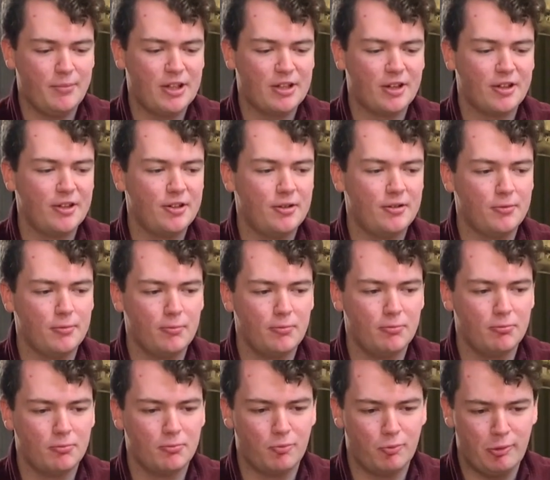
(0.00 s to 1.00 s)
you know,
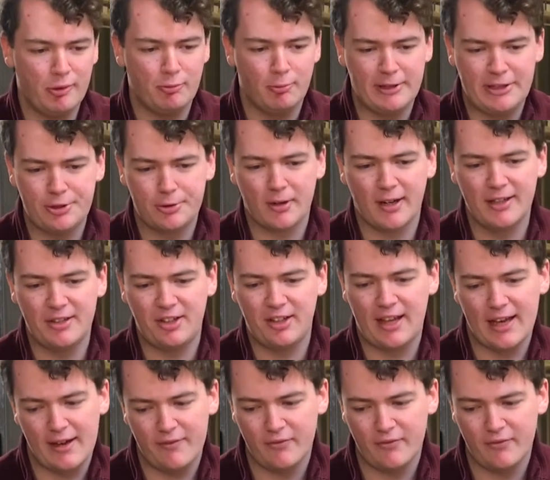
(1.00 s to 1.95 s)
we tried to get